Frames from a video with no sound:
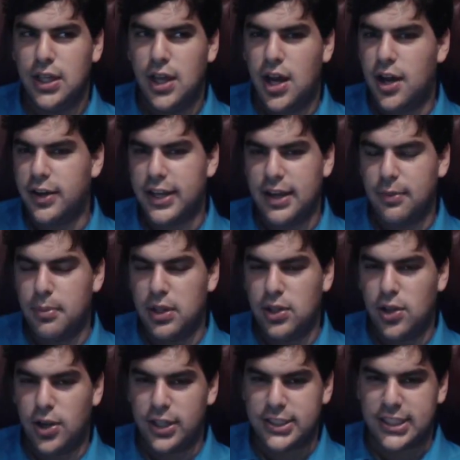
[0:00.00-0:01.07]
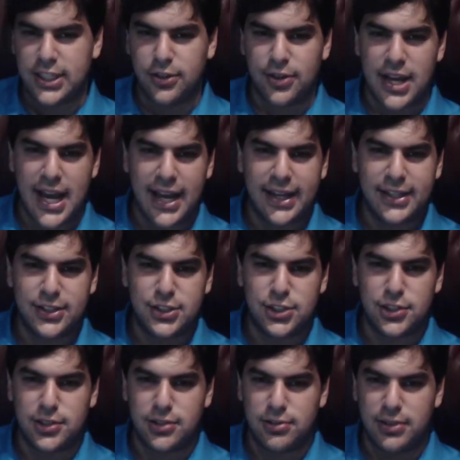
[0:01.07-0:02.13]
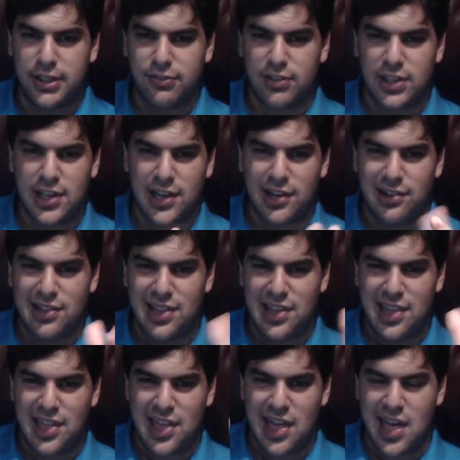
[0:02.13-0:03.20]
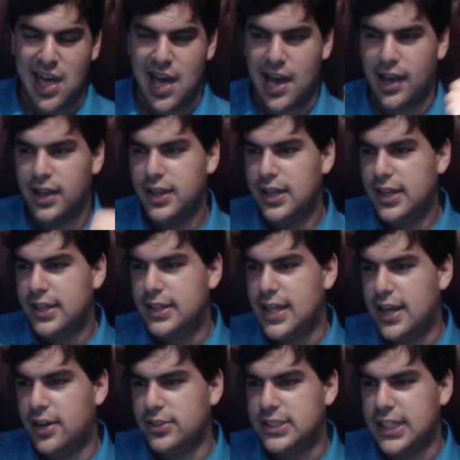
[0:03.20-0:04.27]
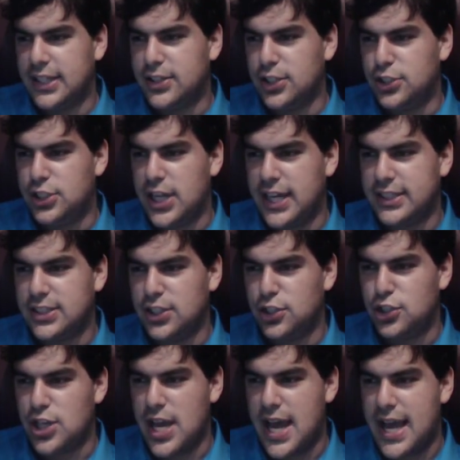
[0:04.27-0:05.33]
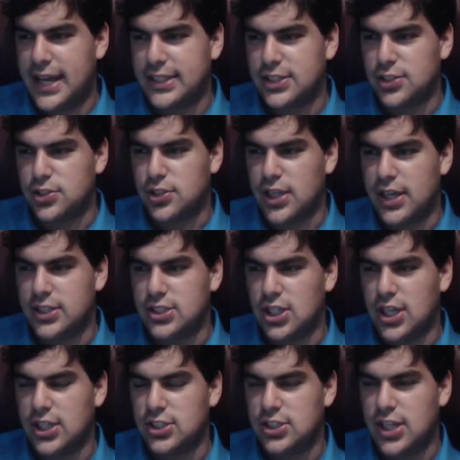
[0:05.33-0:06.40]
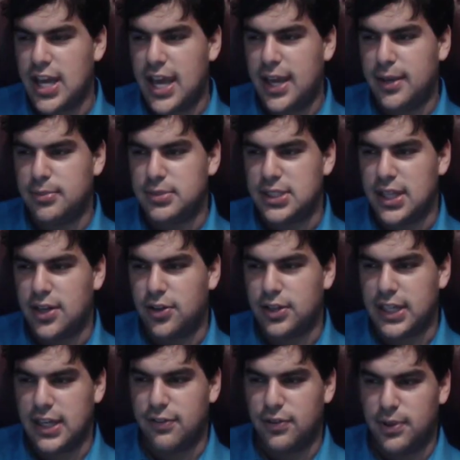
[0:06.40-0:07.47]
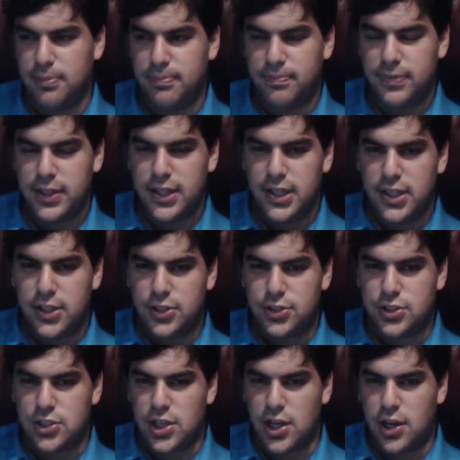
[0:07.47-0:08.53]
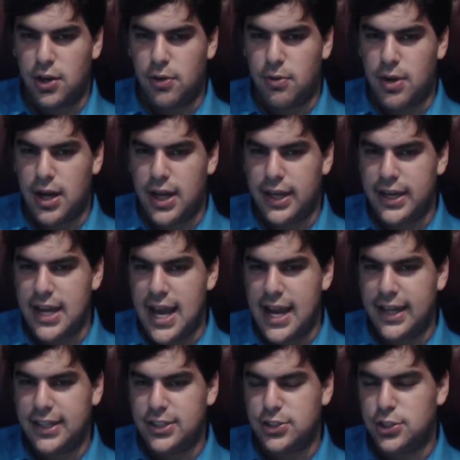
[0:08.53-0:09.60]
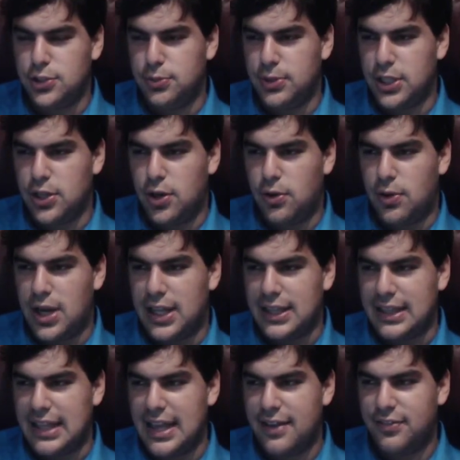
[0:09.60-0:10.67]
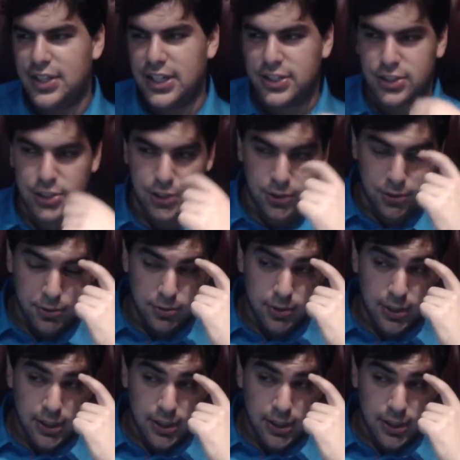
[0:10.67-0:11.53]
I'll give them a loss here, 9-2. Even though, yeah. Then I'll take the Jets and Jags as games that I'll give them, So 9-2, we go 11-2.